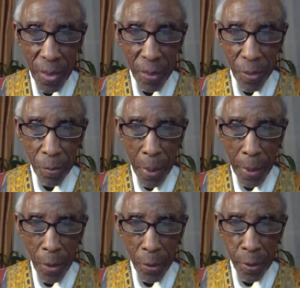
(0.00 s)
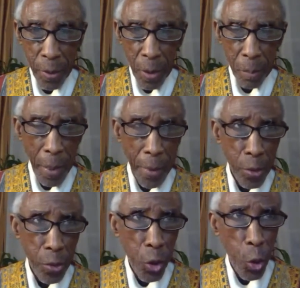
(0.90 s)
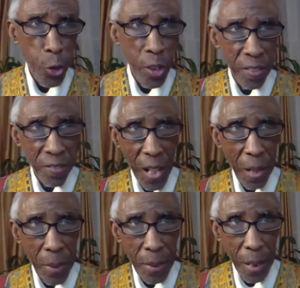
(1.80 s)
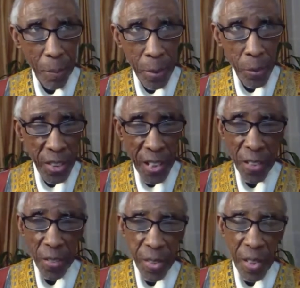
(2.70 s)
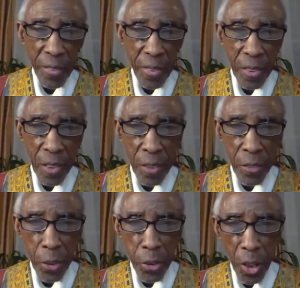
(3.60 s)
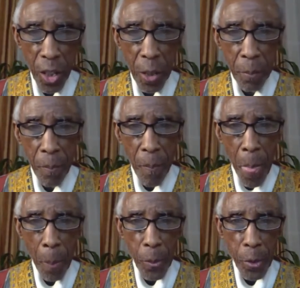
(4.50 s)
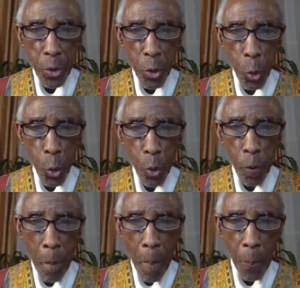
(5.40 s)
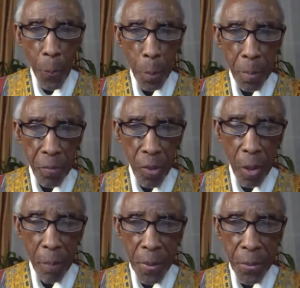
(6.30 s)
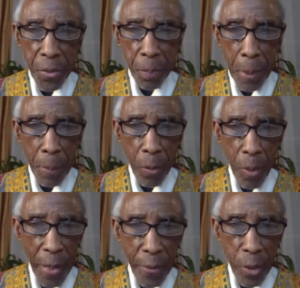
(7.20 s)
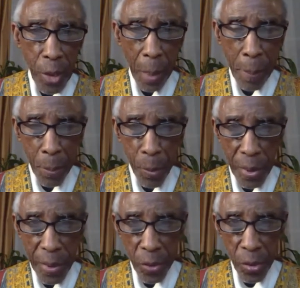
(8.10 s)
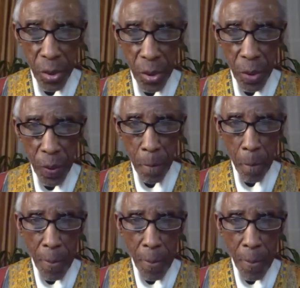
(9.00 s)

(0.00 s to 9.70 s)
by your by your social environment, I mean to change things in, on your job, the school, your performance, people around you, how people relate to you.